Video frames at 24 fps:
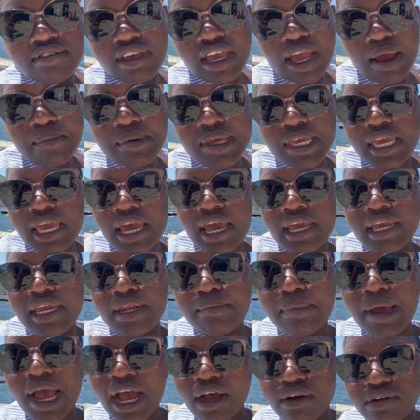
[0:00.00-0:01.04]
coming here in
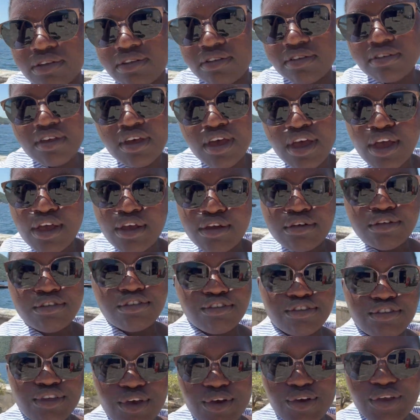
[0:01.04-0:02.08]
pounds.
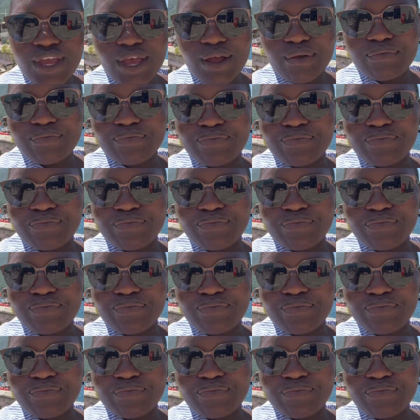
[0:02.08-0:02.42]
So yeah,